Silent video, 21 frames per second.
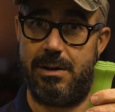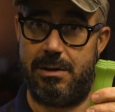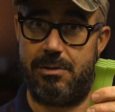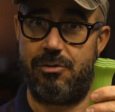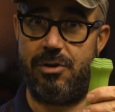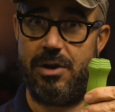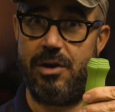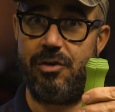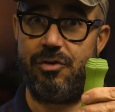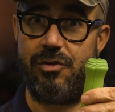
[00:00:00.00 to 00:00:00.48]

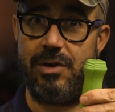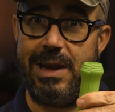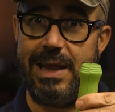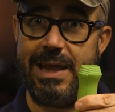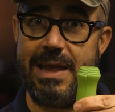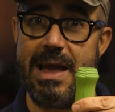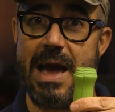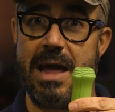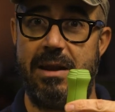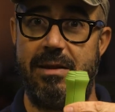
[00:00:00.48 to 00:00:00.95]
Traditionally
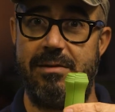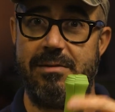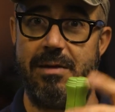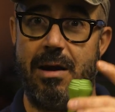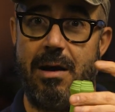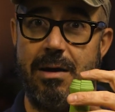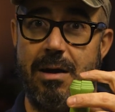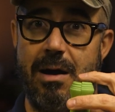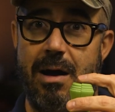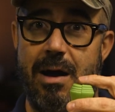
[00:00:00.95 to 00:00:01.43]
cannons
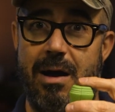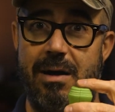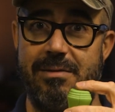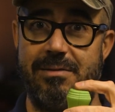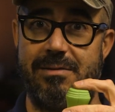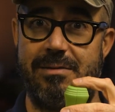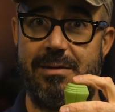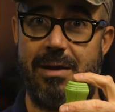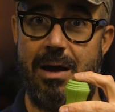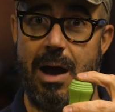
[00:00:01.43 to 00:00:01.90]
are
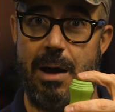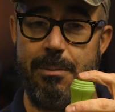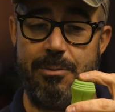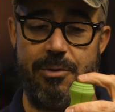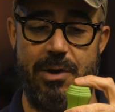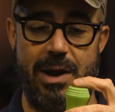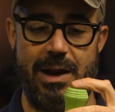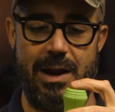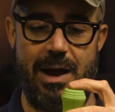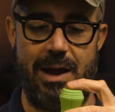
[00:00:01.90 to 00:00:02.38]
cast
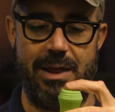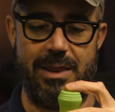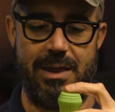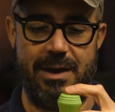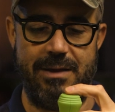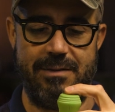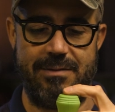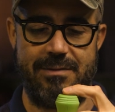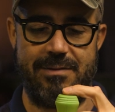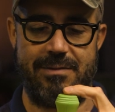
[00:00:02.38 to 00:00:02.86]
upright like
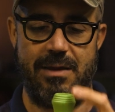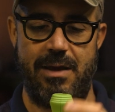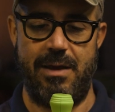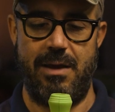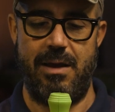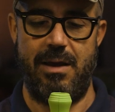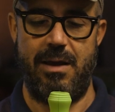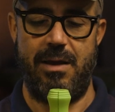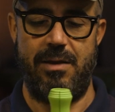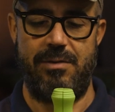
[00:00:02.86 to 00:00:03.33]
this
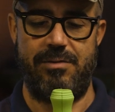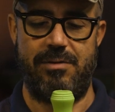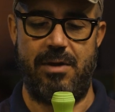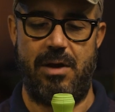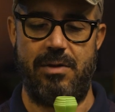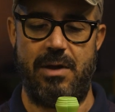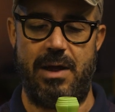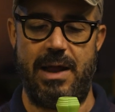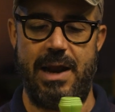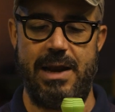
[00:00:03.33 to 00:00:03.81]
so
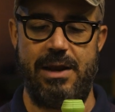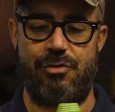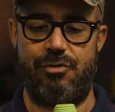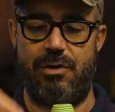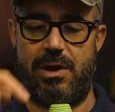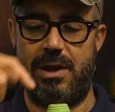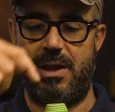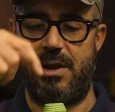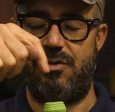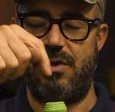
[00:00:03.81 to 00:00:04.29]
that any
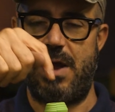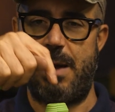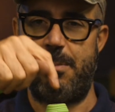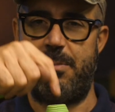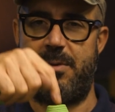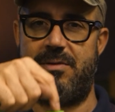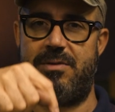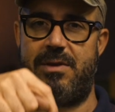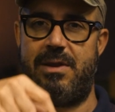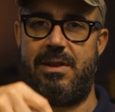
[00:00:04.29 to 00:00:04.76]
shrinkage
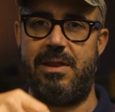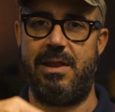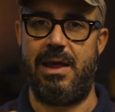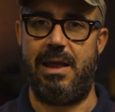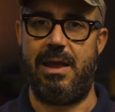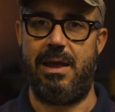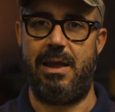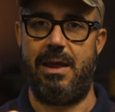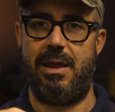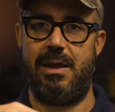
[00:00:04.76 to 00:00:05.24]
happens in
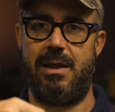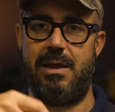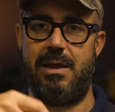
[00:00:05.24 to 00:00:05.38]
the